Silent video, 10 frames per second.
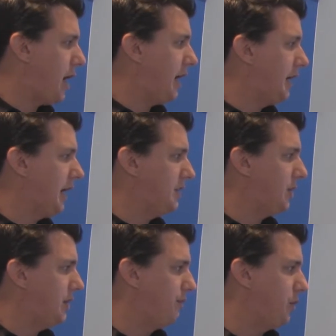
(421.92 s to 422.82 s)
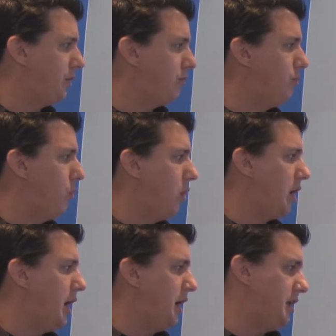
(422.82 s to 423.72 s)
Rocket, I try to focus
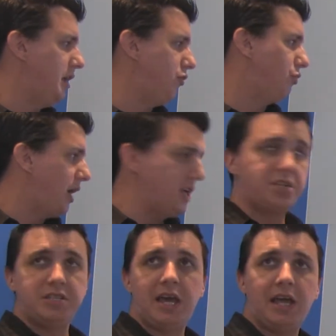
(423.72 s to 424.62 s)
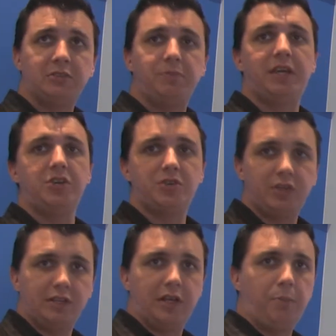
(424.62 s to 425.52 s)
more on his ranged attacks and making sure
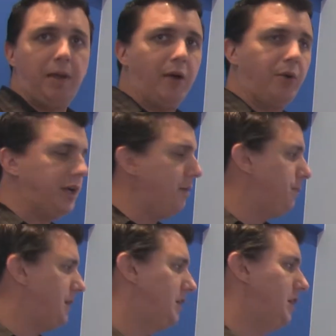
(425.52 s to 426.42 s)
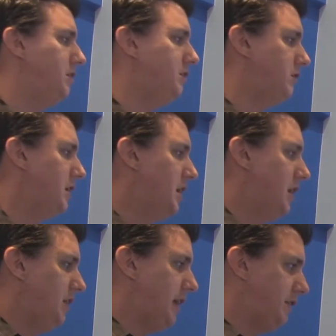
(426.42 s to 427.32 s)
that they're powered up, because
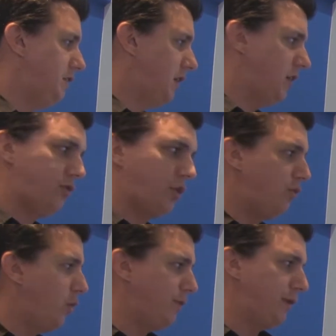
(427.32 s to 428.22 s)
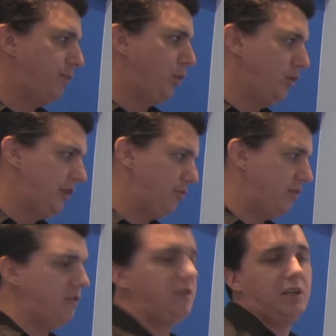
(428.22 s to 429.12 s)
that's sort of one of our pro tips.
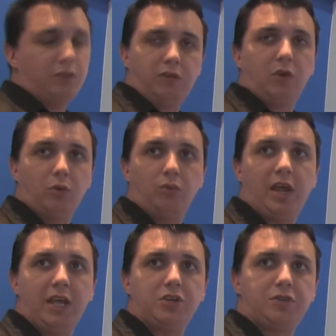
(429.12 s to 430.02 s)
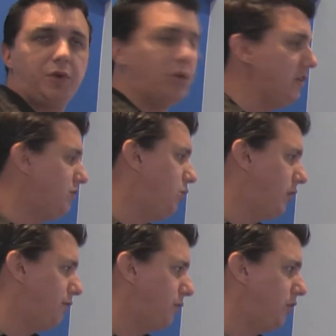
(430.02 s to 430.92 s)
Since he is so ranged focused, you
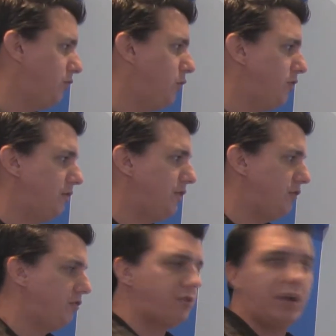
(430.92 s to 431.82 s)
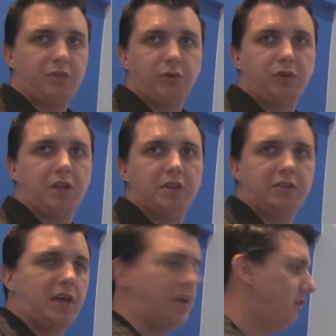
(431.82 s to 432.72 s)
want to focus most of his strength over on this
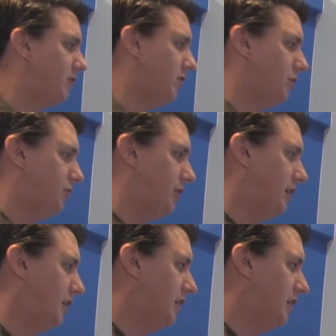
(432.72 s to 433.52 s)
side of the skill tree.